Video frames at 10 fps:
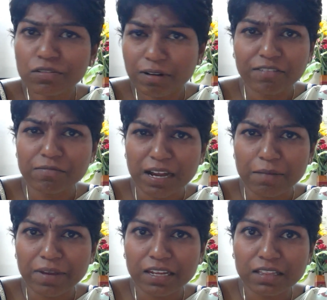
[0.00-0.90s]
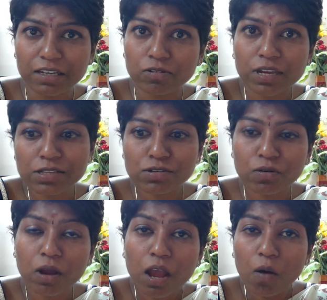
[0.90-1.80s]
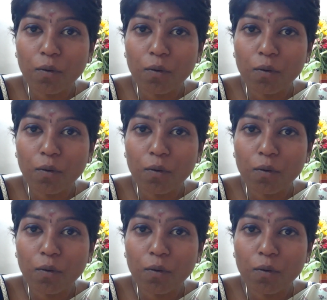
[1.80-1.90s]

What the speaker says: You don't have to mug up anything. Okay. So